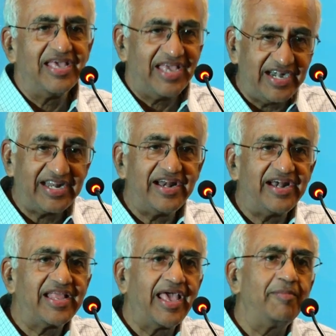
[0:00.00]

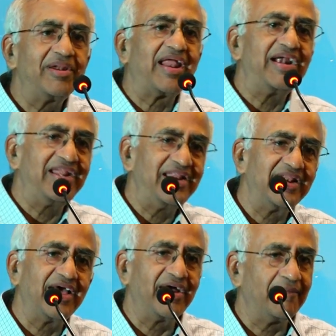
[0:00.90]
Internet came in
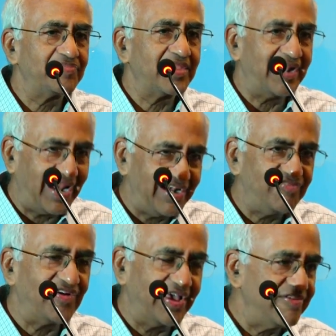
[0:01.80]

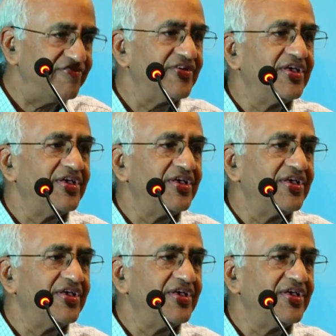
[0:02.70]
1995,